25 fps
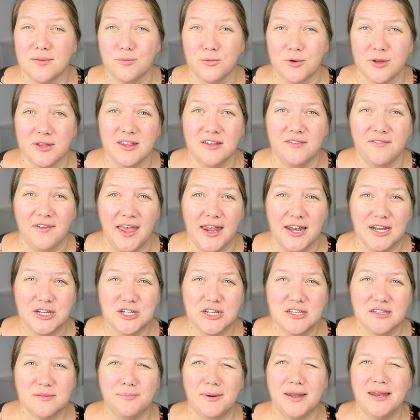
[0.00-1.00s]
real
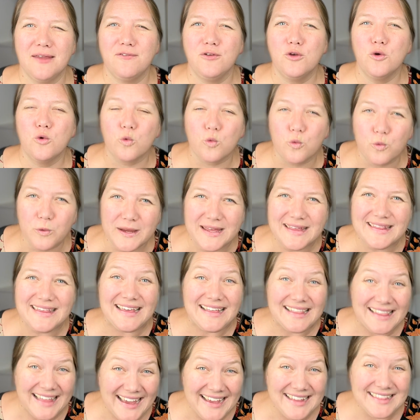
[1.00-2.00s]
advantages, but if you really
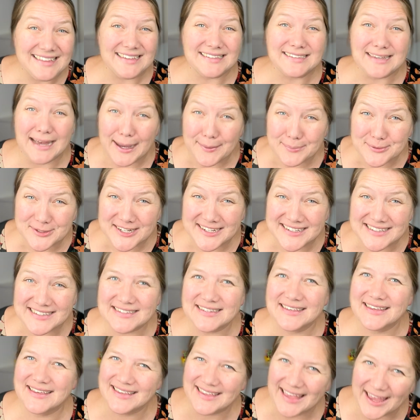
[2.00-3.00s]
like these options,
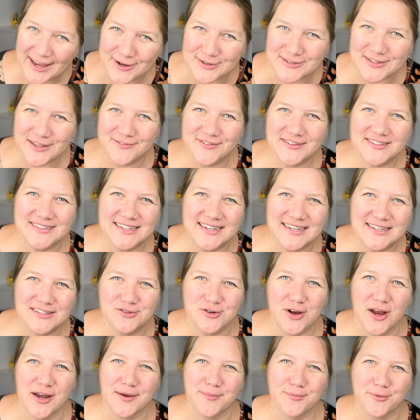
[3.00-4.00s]
get yourself a City
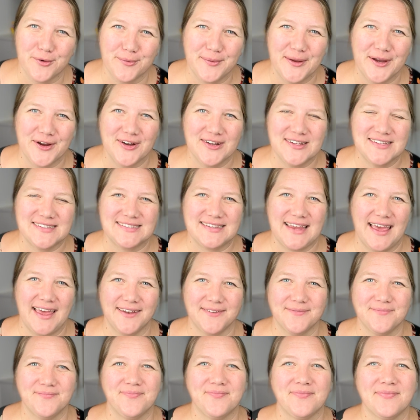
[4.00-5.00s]
Strata Premier instead.
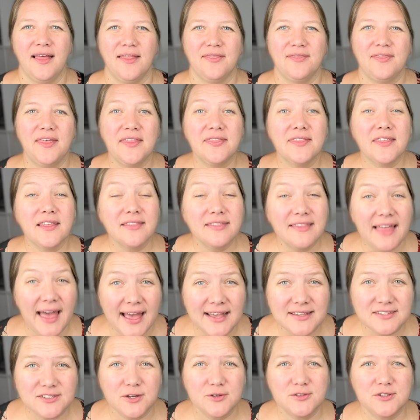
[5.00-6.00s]
Then the
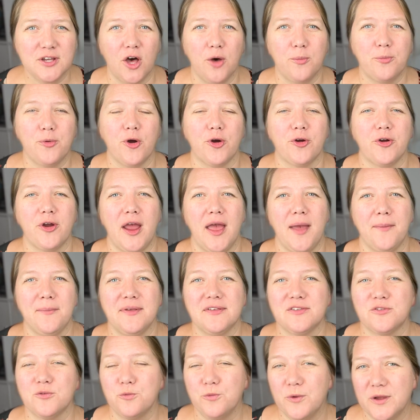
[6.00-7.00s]
last hotel program
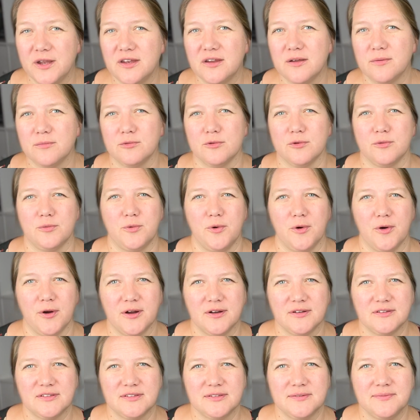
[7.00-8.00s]
is Windom
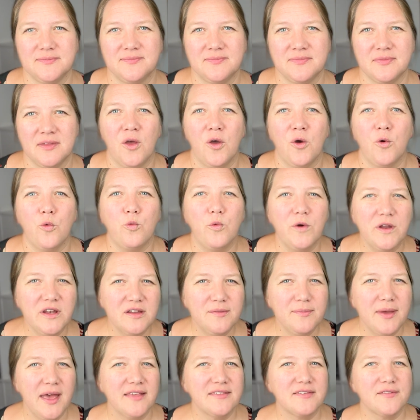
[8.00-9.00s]
Rewards.
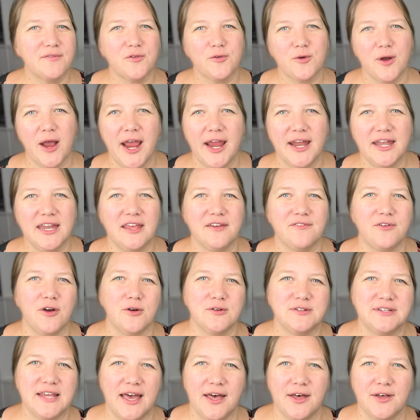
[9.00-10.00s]
Windom has a variety of
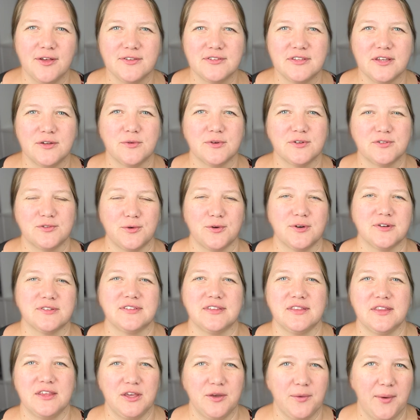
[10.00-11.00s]
hotels and resorts
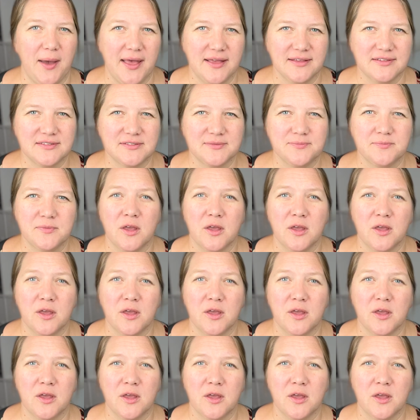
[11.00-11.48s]
in the US.